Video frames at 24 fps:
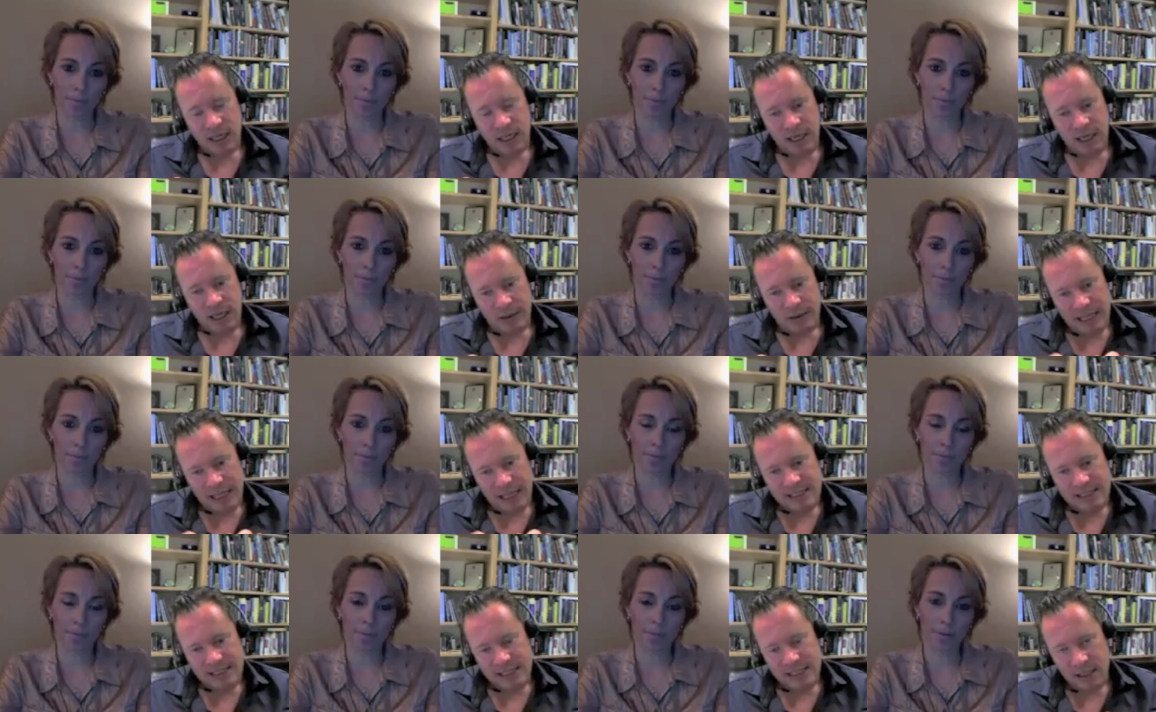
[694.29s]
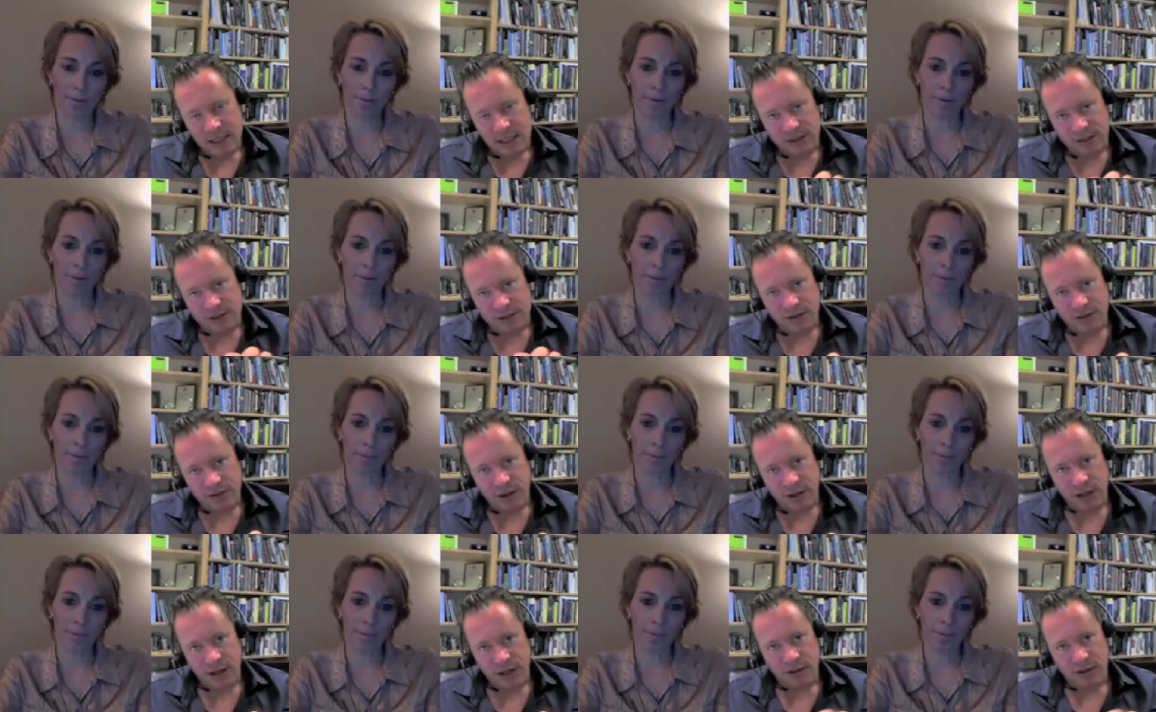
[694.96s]
Speaker 1: uh, as they start to
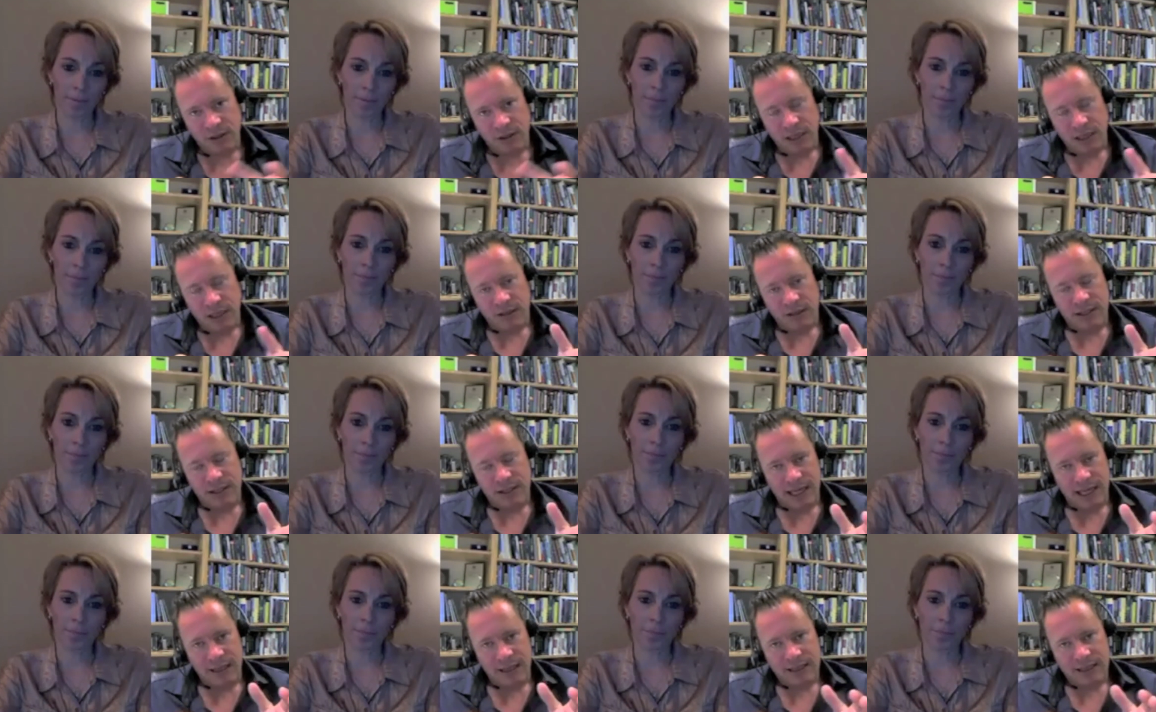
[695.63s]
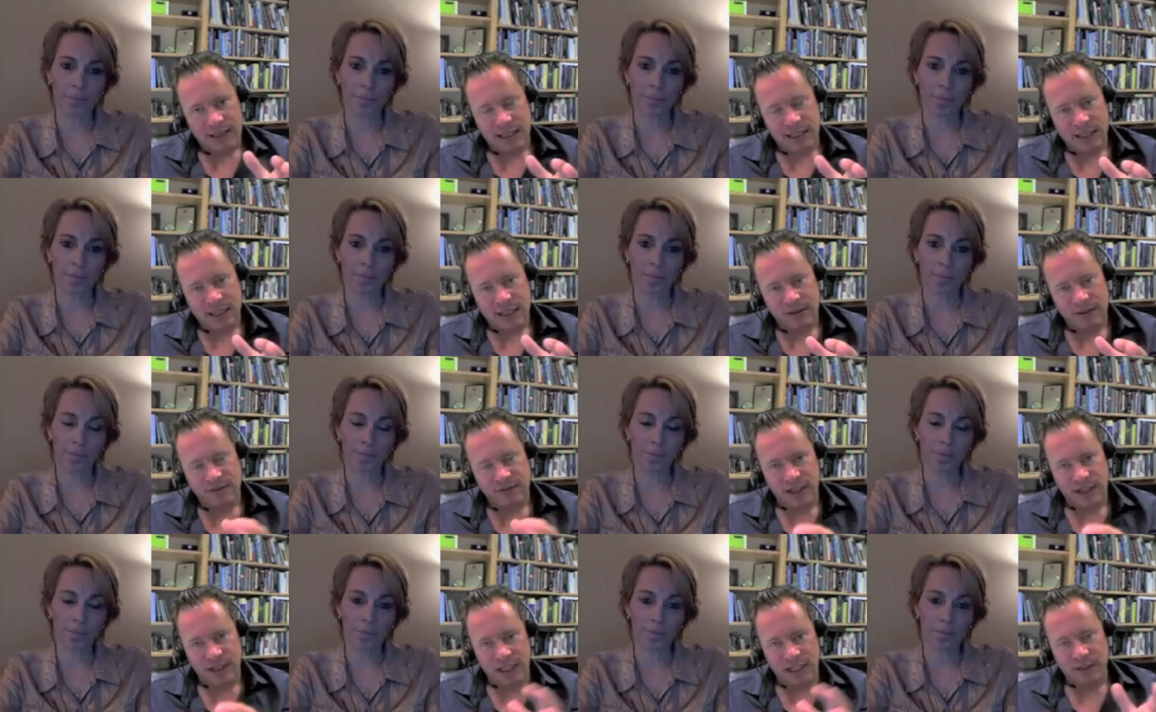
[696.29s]
grow, the algae can
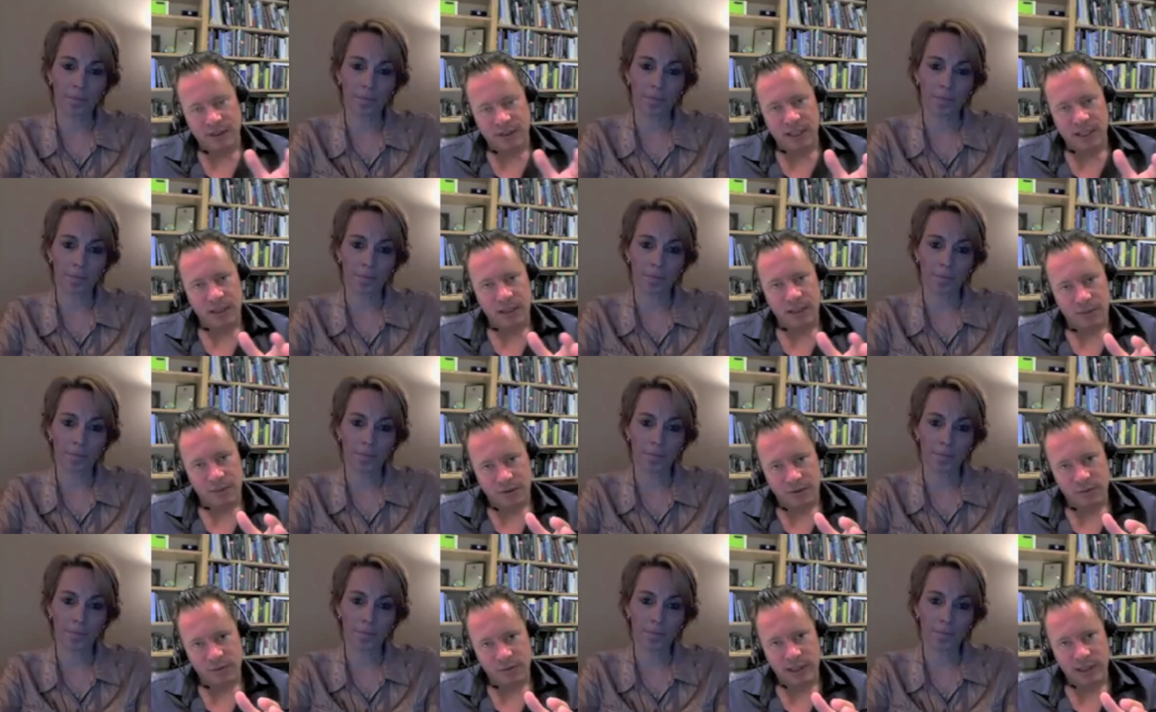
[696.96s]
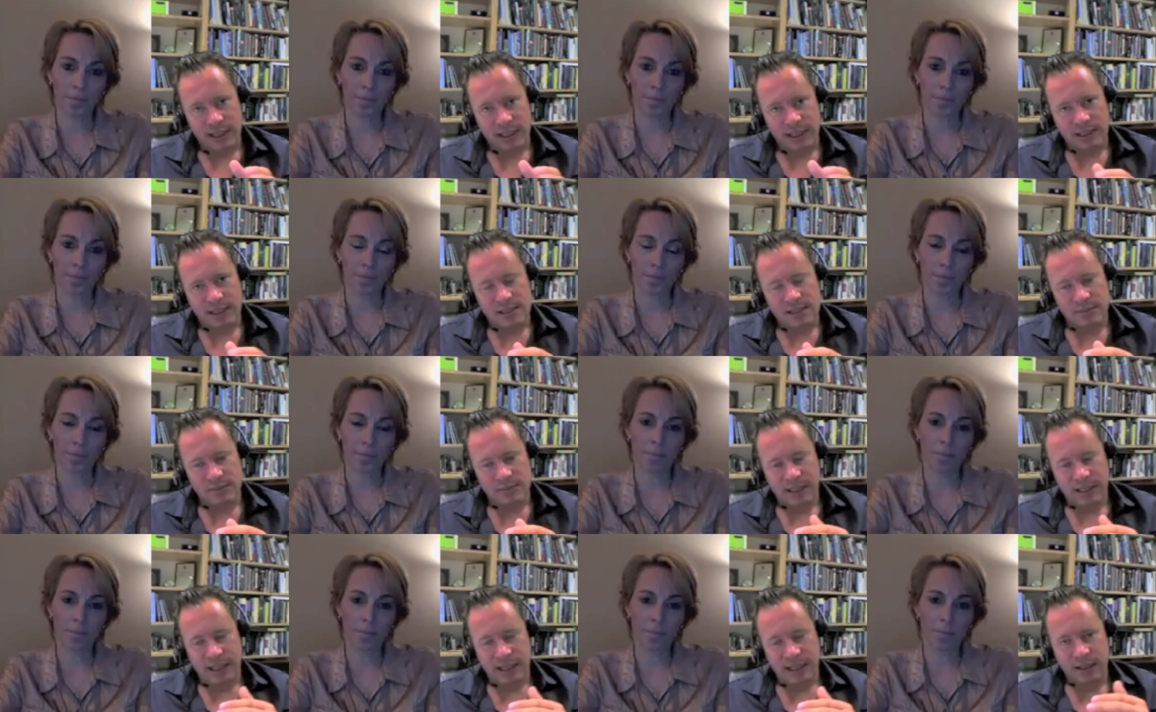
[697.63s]
affect them in a number of ways. I mean,
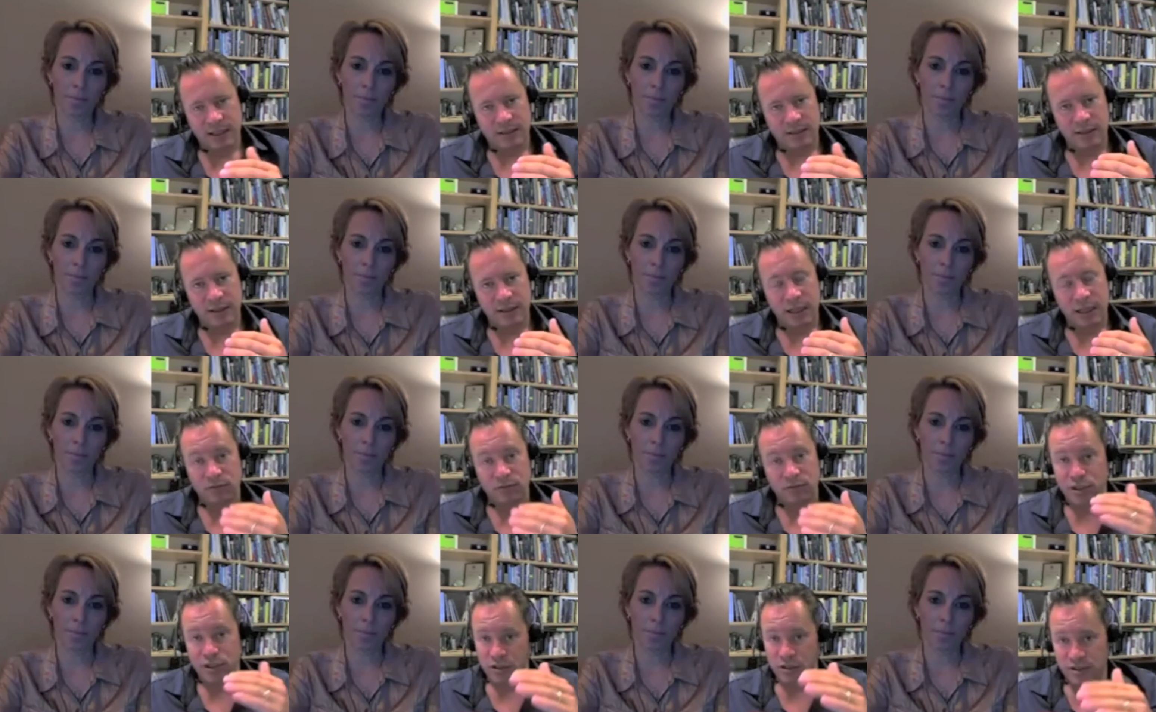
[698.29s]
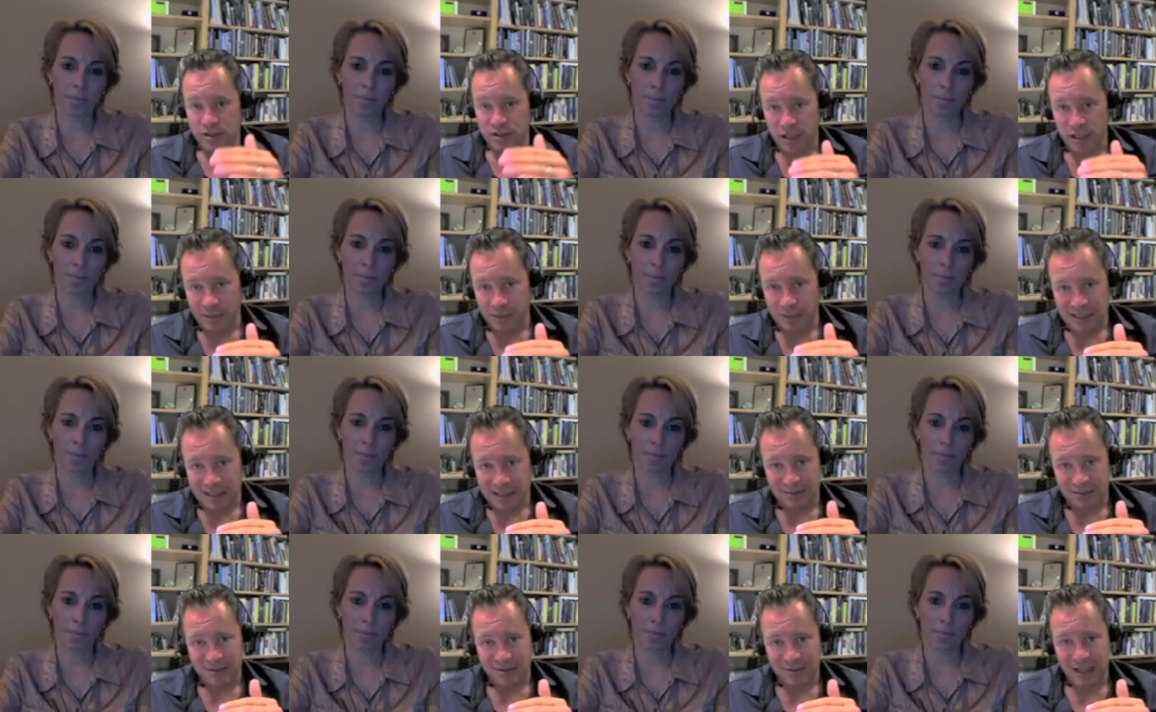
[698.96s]
they can reduce the amount
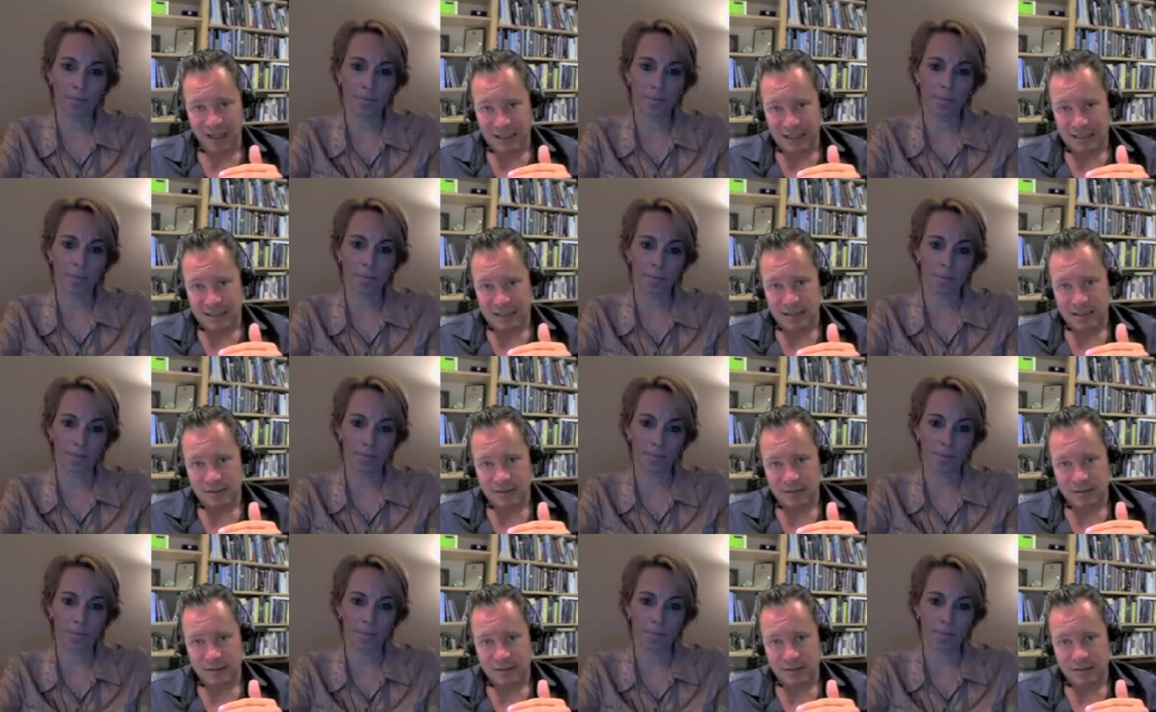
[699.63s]
of light,